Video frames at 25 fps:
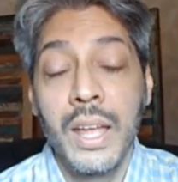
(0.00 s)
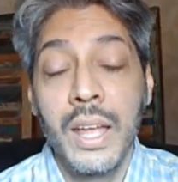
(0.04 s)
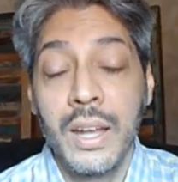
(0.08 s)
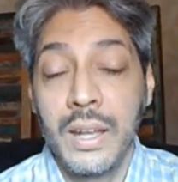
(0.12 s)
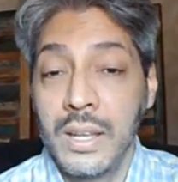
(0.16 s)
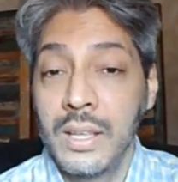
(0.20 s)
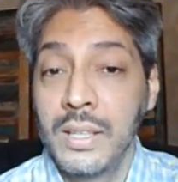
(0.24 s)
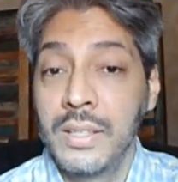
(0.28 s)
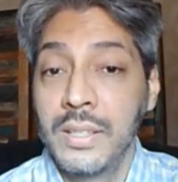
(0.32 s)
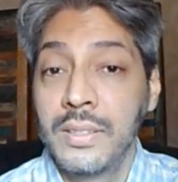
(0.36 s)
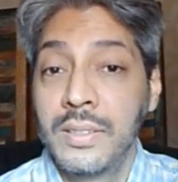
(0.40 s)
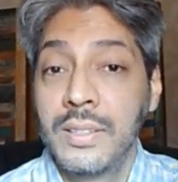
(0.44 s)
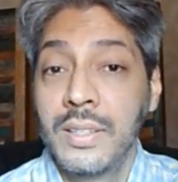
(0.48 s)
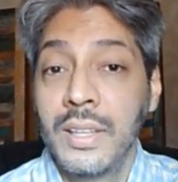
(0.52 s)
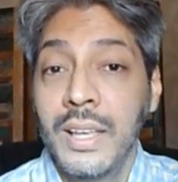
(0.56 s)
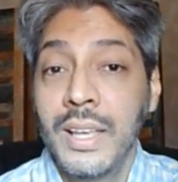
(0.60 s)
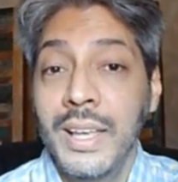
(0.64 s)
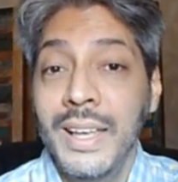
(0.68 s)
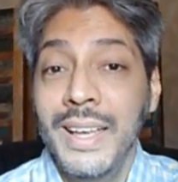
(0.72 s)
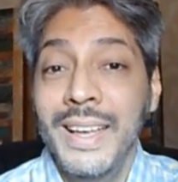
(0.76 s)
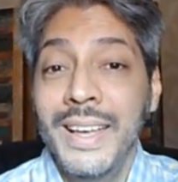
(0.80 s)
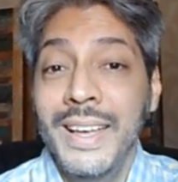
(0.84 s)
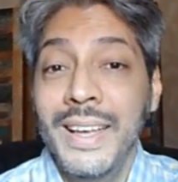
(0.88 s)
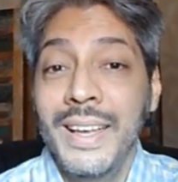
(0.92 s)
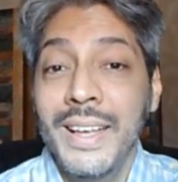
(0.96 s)
It is
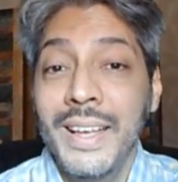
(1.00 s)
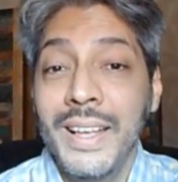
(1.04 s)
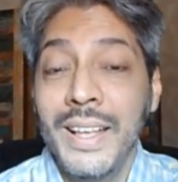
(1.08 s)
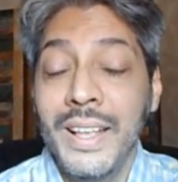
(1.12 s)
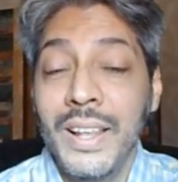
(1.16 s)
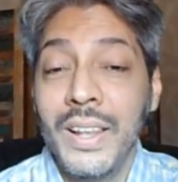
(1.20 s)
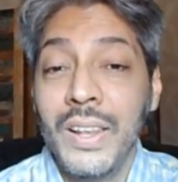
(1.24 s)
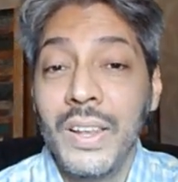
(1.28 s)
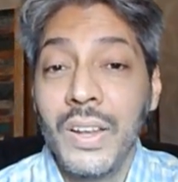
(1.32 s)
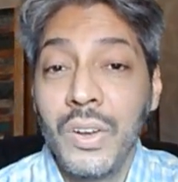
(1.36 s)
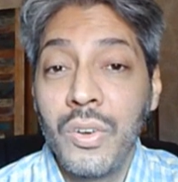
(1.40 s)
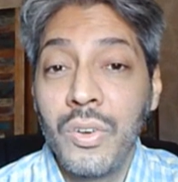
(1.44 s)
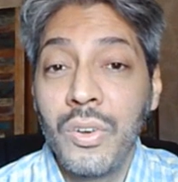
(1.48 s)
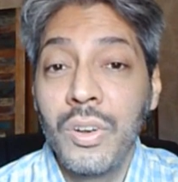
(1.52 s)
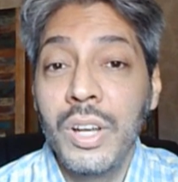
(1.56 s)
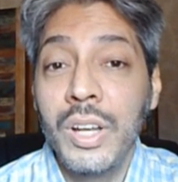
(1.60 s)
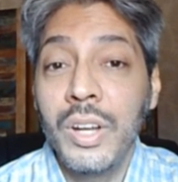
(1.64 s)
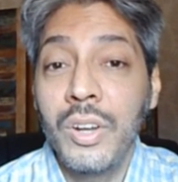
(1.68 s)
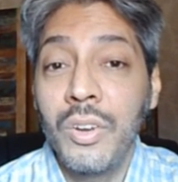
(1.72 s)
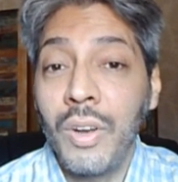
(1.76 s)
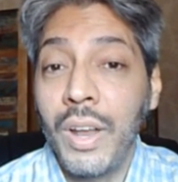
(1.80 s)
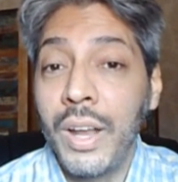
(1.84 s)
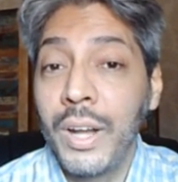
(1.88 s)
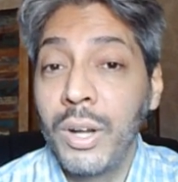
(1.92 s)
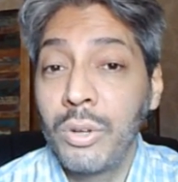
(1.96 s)

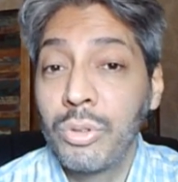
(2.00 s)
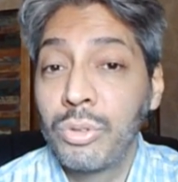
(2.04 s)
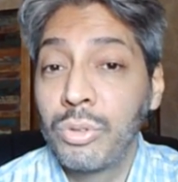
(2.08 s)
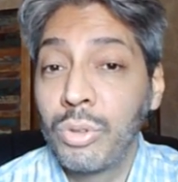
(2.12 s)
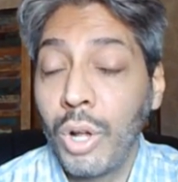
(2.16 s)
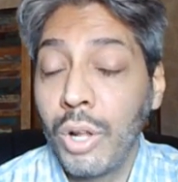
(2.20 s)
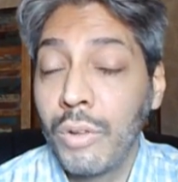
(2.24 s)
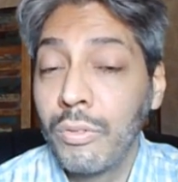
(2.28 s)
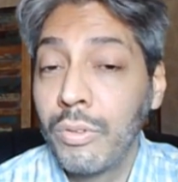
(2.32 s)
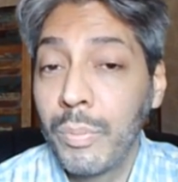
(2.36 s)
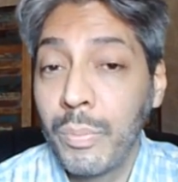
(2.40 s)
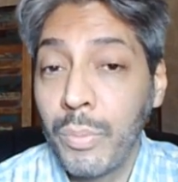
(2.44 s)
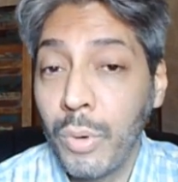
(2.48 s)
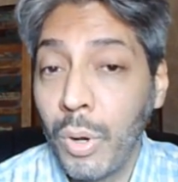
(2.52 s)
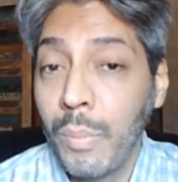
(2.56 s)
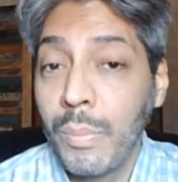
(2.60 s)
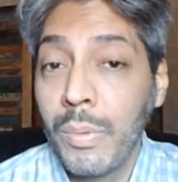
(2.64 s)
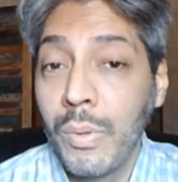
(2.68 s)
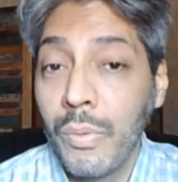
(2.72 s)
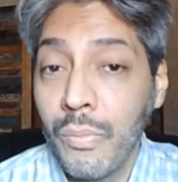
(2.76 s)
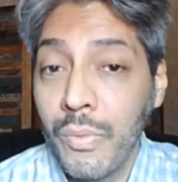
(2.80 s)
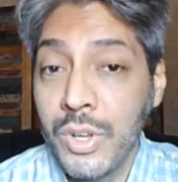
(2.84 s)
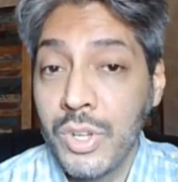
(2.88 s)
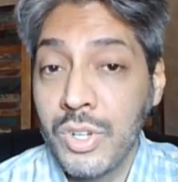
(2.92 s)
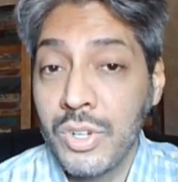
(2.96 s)
literally trying to solve a
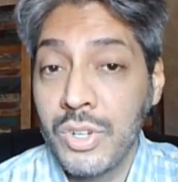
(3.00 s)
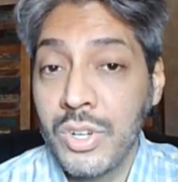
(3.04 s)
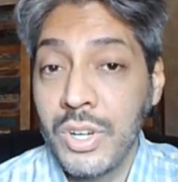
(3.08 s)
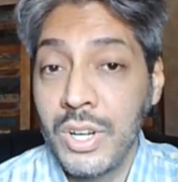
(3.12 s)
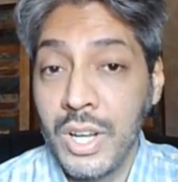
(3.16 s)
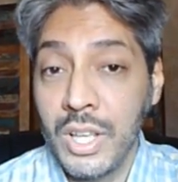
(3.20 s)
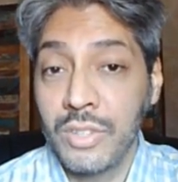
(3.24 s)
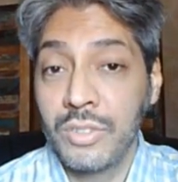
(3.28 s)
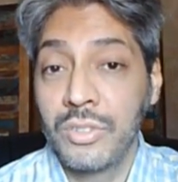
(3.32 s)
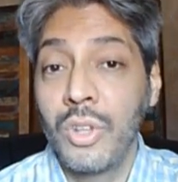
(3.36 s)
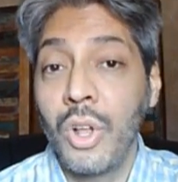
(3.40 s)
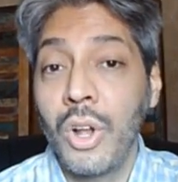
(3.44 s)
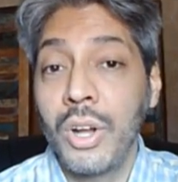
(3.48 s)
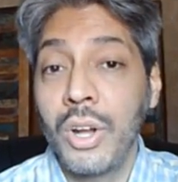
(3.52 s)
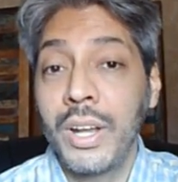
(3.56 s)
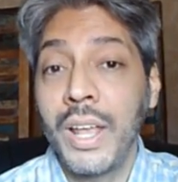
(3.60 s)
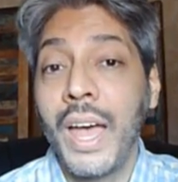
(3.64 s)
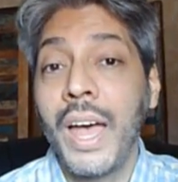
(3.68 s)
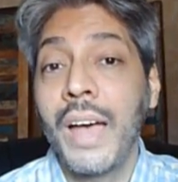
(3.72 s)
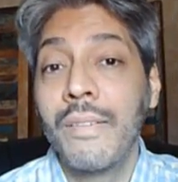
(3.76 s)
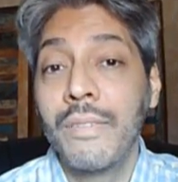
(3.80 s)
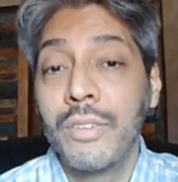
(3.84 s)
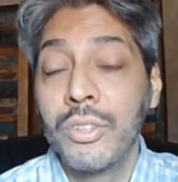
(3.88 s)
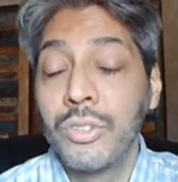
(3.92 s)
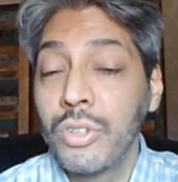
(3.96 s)
problem which does not
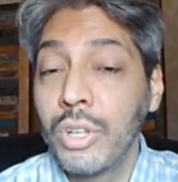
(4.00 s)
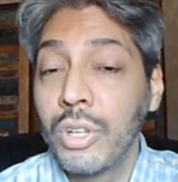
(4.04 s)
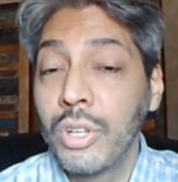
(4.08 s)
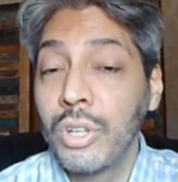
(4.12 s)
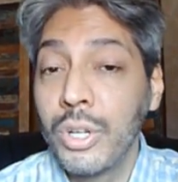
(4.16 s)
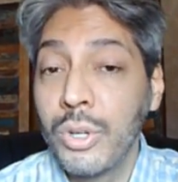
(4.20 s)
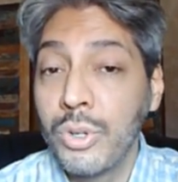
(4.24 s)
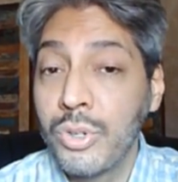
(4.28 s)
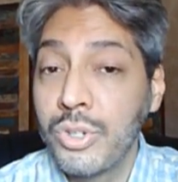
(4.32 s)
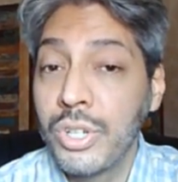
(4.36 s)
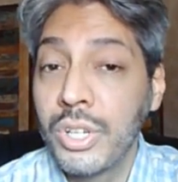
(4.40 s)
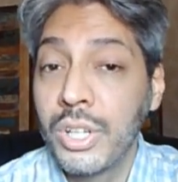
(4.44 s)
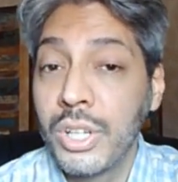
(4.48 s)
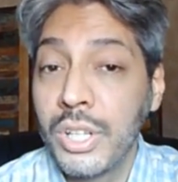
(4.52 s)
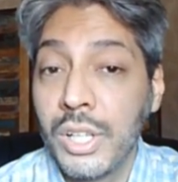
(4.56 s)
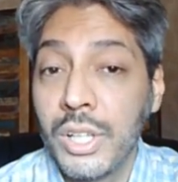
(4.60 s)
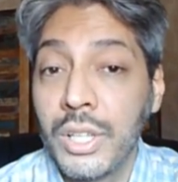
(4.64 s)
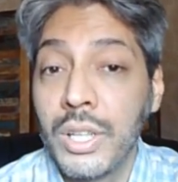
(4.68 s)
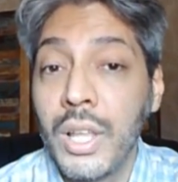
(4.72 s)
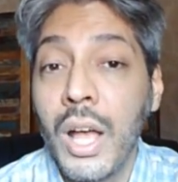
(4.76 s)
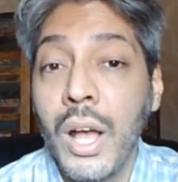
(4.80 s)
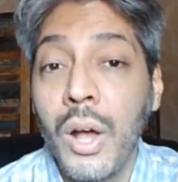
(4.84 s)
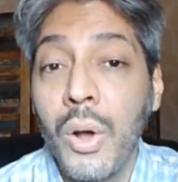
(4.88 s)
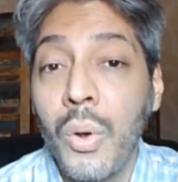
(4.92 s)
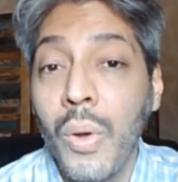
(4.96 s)
have a solution till
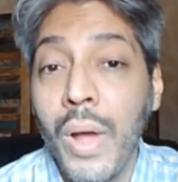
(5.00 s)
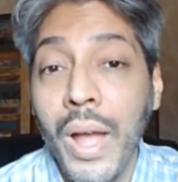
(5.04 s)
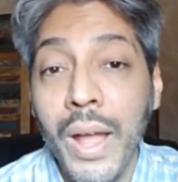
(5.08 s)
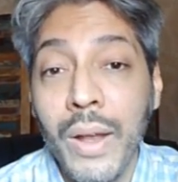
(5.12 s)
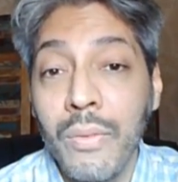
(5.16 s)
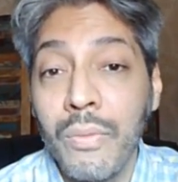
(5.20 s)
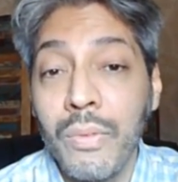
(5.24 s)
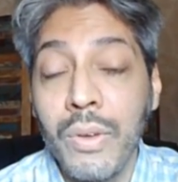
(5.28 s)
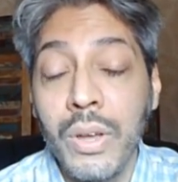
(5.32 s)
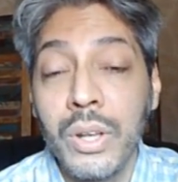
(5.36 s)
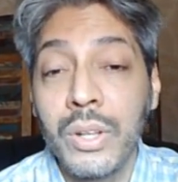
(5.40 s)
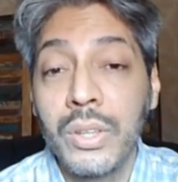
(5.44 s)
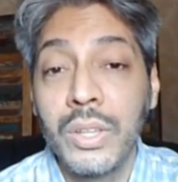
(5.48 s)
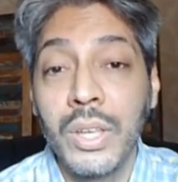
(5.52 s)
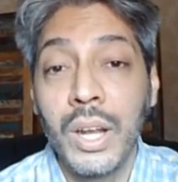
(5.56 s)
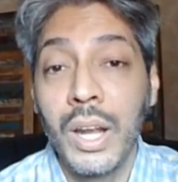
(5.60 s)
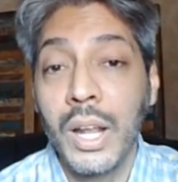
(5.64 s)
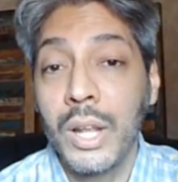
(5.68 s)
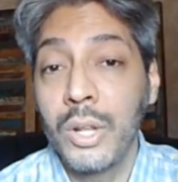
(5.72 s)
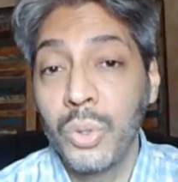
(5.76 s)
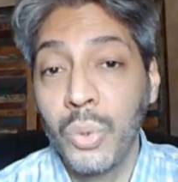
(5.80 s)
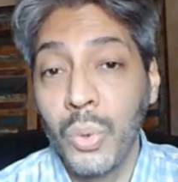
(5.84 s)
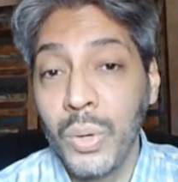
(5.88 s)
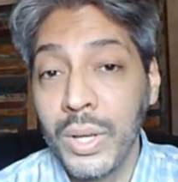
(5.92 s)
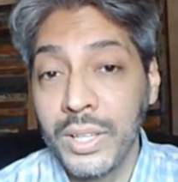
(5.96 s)
now, and where there are
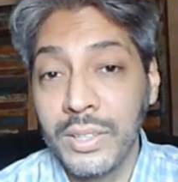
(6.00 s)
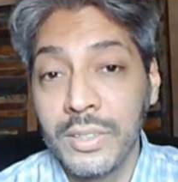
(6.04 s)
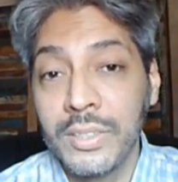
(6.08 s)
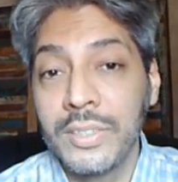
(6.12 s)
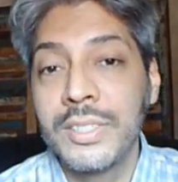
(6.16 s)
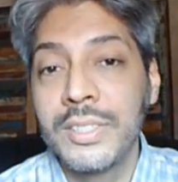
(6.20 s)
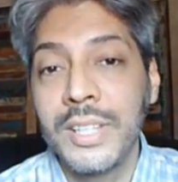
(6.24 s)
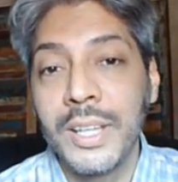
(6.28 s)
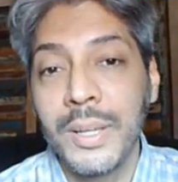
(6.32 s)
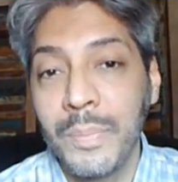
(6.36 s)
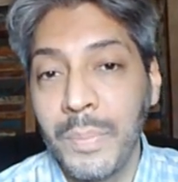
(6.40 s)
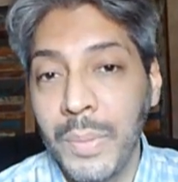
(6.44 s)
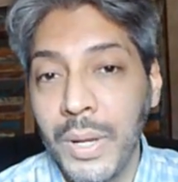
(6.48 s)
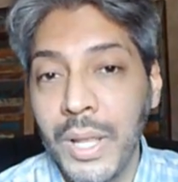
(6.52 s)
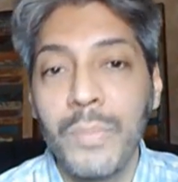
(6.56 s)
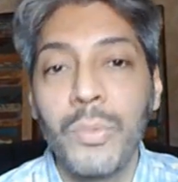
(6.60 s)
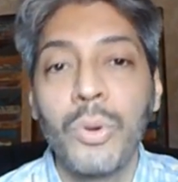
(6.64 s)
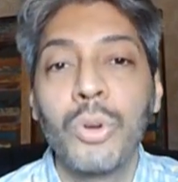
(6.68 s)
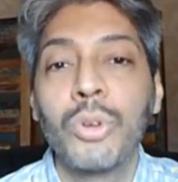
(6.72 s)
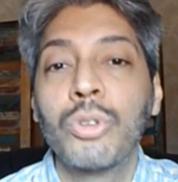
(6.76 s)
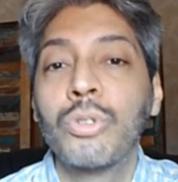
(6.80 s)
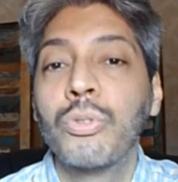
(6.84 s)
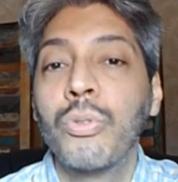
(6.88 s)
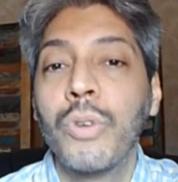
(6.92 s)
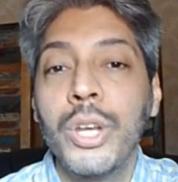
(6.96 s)
no existing
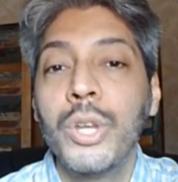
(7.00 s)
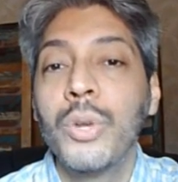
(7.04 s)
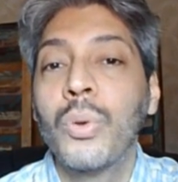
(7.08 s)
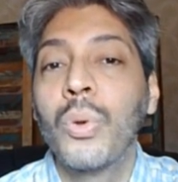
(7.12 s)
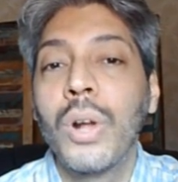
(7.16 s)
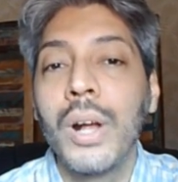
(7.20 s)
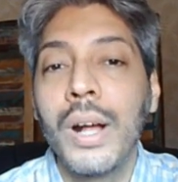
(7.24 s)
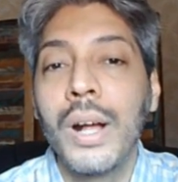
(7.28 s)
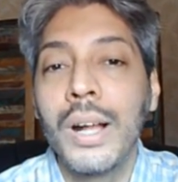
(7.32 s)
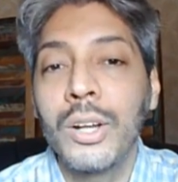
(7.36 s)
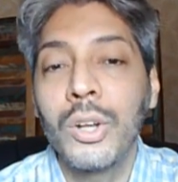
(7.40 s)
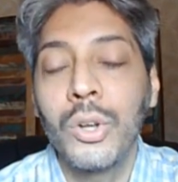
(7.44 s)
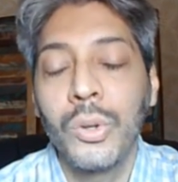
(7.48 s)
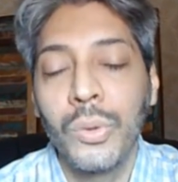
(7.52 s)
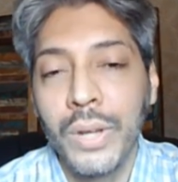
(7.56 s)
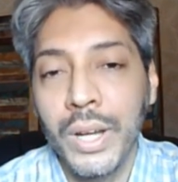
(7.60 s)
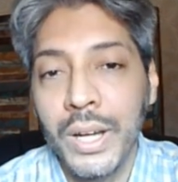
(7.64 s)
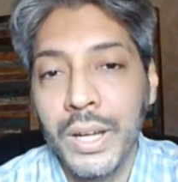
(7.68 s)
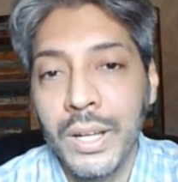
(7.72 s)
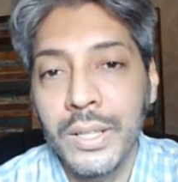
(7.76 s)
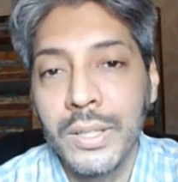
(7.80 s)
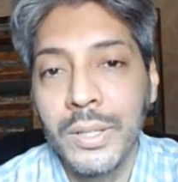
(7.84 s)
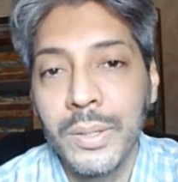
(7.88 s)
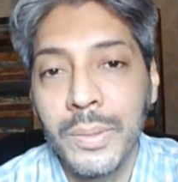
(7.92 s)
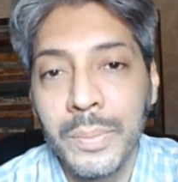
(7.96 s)
playbooks, where you can't look
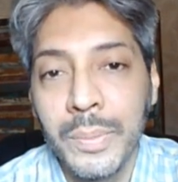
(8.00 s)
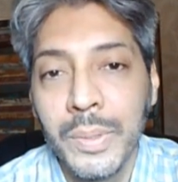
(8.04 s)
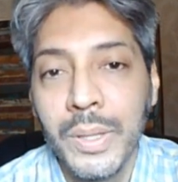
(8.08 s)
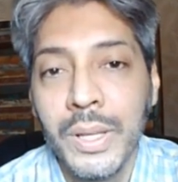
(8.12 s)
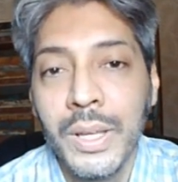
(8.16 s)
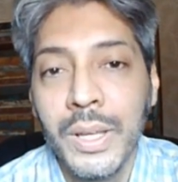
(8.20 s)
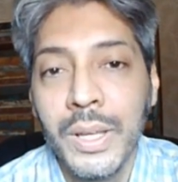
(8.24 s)
at other